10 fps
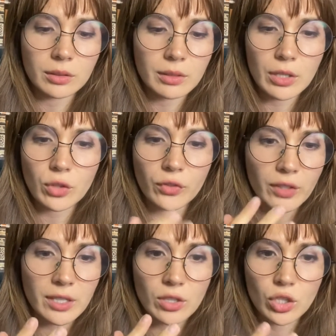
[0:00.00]
in your
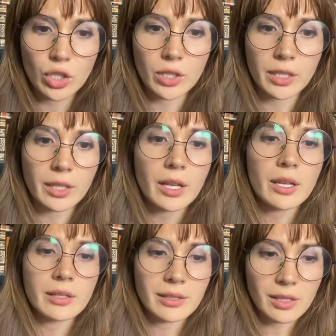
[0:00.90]
fitness journey,
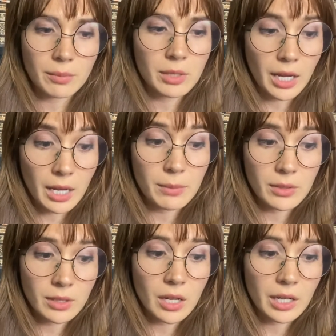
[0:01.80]

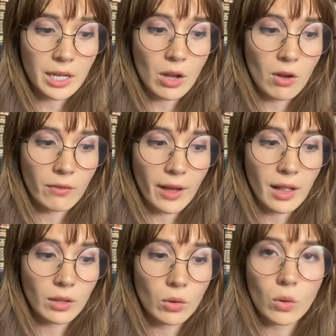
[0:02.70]
sometimes cutting off
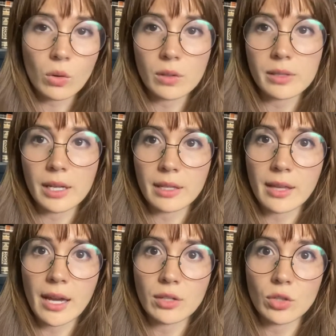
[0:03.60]
alcohols like
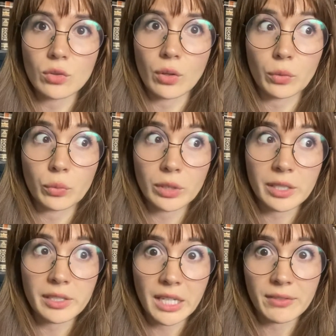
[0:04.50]
that just like
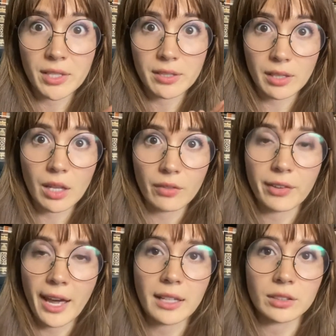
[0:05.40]
really saves us a lot
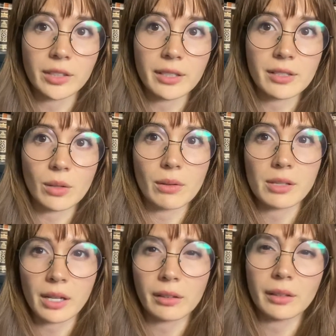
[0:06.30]
of calories. So
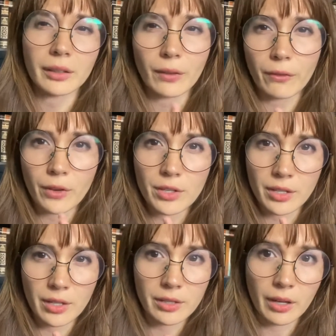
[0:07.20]
it's kind of like the first
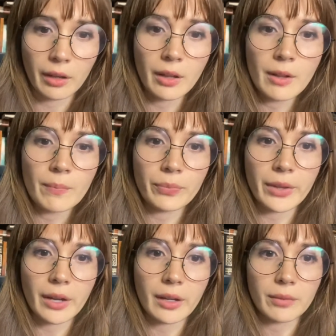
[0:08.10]
things that
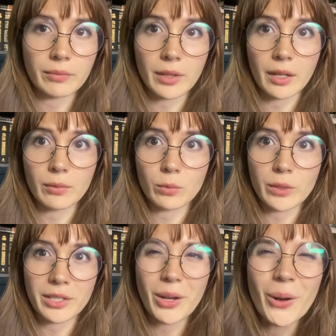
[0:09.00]

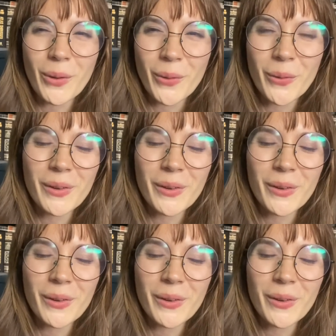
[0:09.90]
we do.